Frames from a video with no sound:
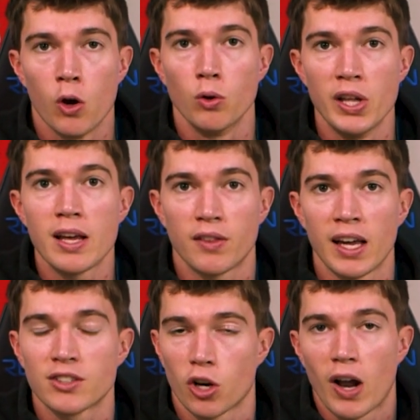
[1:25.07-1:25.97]
who leak
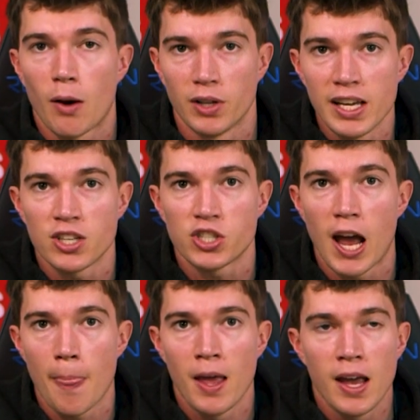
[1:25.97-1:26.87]
things that are not released
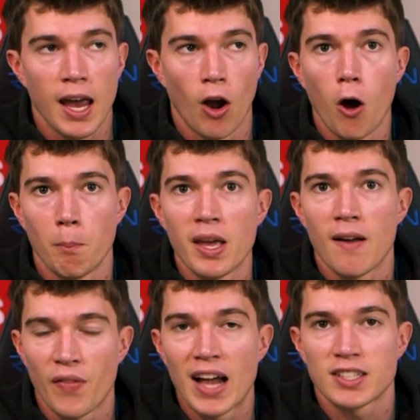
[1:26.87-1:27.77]
yet, and
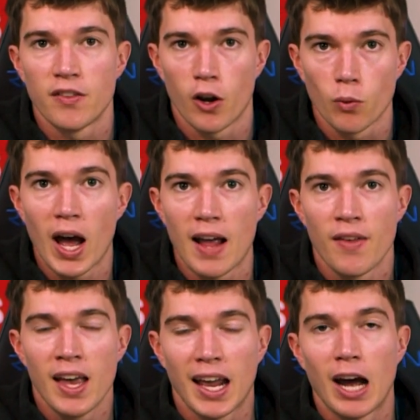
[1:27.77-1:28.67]
albeit that's in their
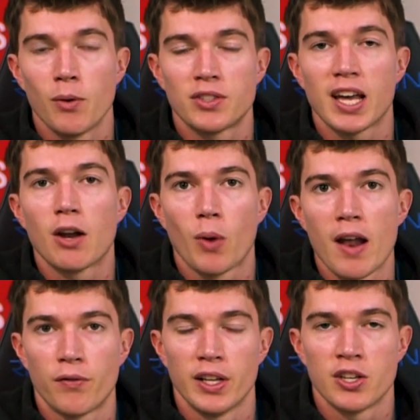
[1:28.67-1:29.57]
right, and I would say
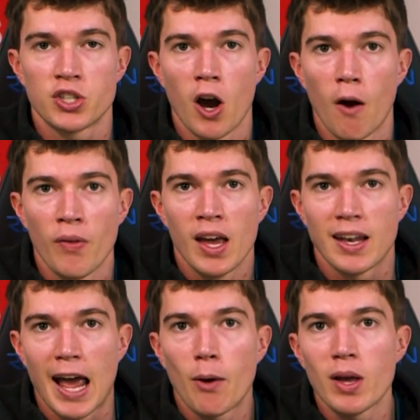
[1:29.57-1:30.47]
rightfully so.
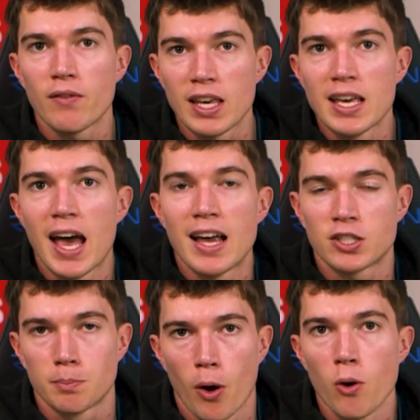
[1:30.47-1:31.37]
Now we have EA
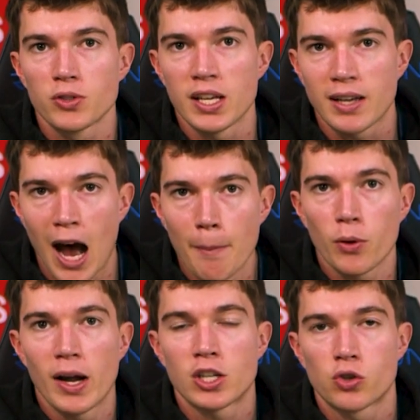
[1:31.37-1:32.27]
supposedly
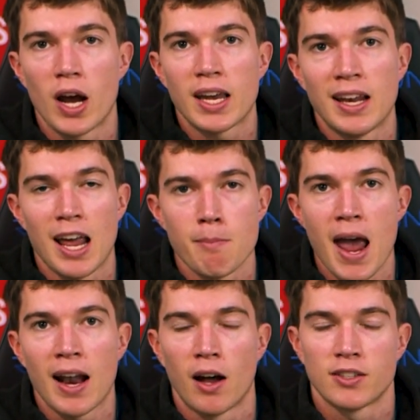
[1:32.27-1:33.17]
copyright striking a
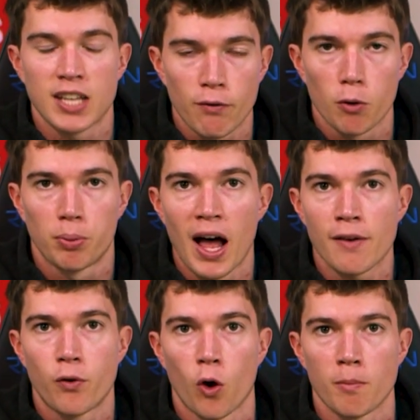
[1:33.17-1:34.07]
man on several
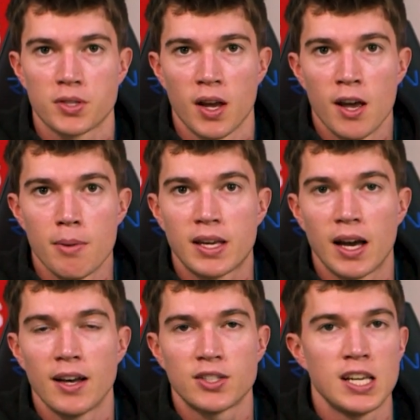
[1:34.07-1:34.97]
platforms
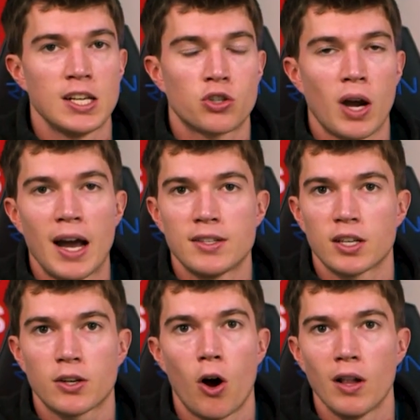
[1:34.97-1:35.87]
because he tried
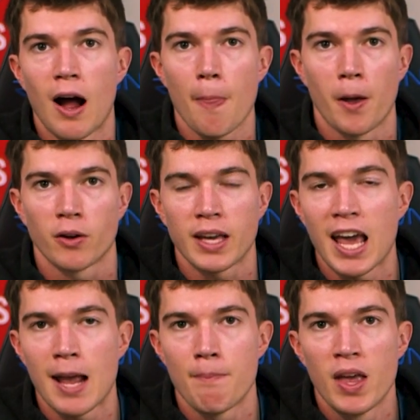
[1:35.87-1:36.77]
to call out their
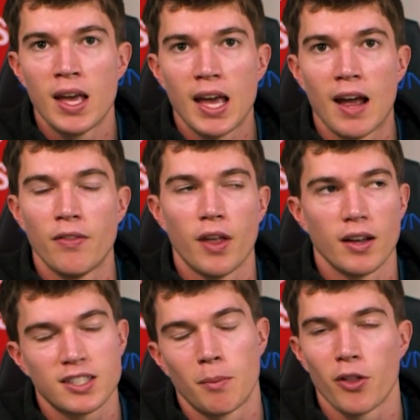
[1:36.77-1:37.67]
game, and
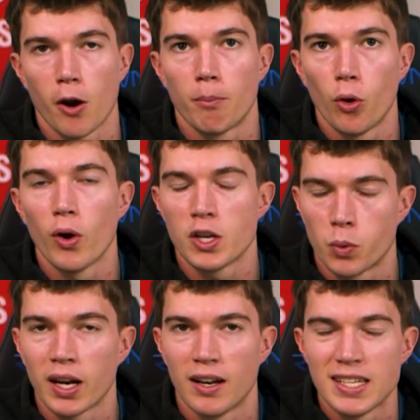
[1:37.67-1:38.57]
that some of their employees,
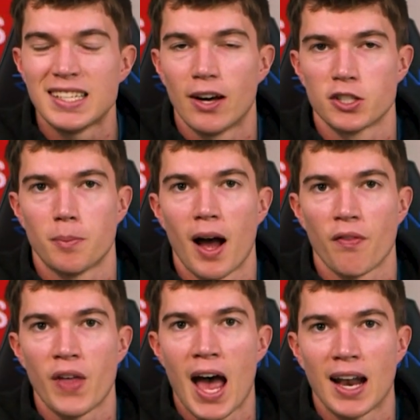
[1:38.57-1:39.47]
we'll get into details
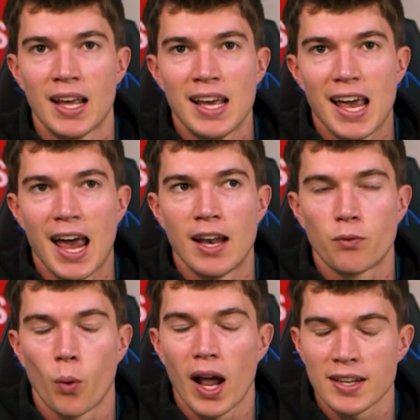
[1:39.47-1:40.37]
about that,
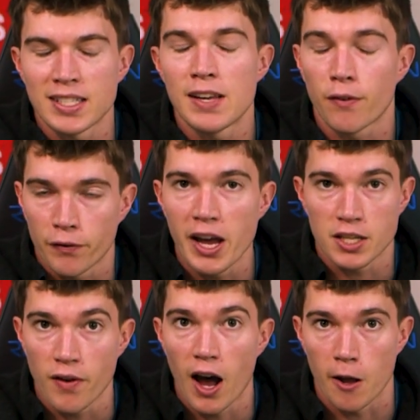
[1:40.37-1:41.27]
and what I see for
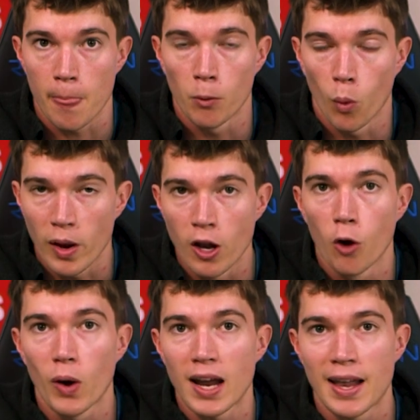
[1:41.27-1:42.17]
face value, what we
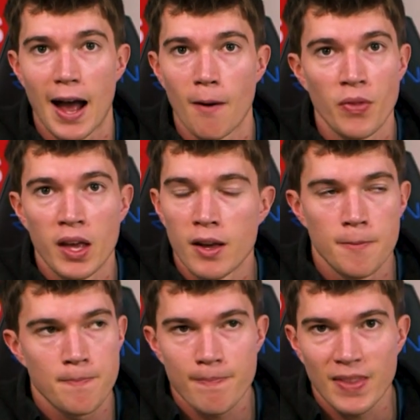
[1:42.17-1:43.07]
know right now,
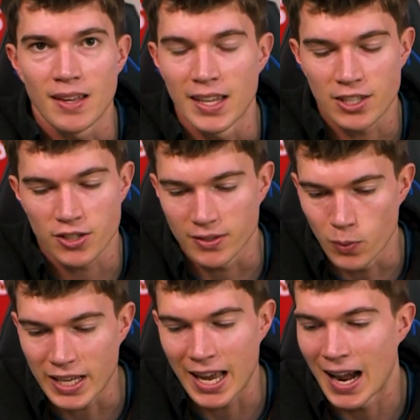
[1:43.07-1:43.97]

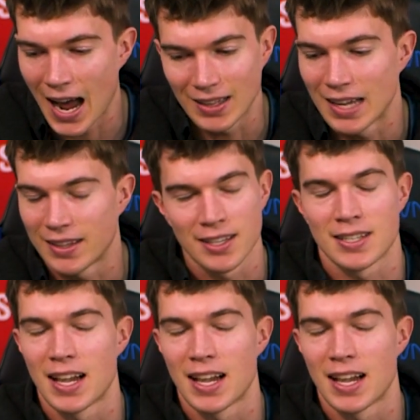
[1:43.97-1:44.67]
we cannot let this